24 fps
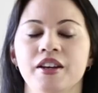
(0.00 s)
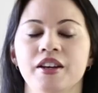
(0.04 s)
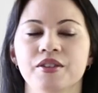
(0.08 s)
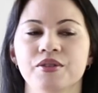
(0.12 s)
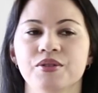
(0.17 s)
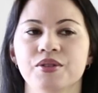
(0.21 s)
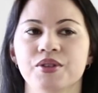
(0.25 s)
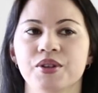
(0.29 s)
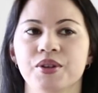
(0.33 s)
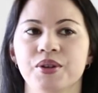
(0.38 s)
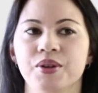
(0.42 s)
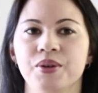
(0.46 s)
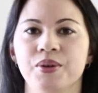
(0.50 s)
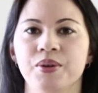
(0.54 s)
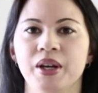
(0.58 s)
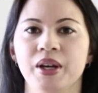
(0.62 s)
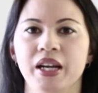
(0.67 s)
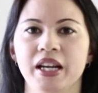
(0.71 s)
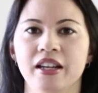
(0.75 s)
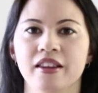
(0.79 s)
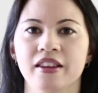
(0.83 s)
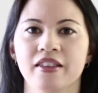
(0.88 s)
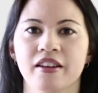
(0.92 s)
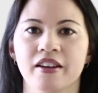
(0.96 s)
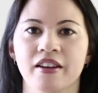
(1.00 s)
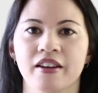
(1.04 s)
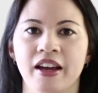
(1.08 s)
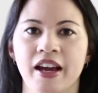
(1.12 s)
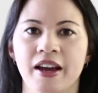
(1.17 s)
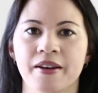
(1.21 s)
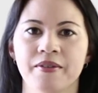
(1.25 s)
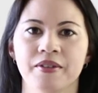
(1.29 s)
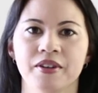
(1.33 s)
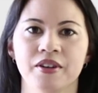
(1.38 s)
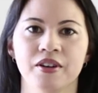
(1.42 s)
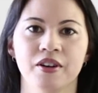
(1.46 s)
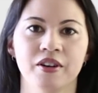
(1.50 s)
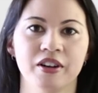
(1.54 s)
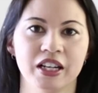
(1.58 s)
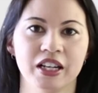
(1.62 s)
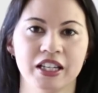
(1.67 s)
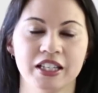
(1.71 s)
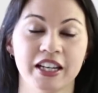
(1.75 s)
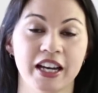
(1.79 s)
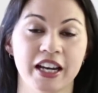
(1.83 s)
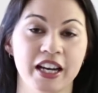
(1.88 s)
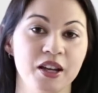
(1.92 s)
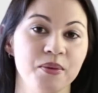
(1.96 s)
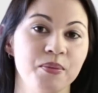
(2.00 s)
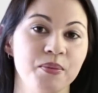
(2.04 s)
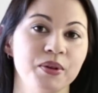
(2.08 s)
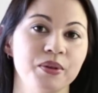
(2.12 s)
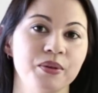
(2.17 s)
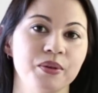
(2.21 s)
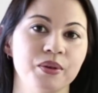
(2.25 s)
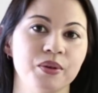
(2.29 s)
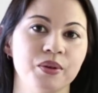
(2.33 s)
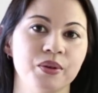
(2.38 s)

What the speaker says: So either have it on a table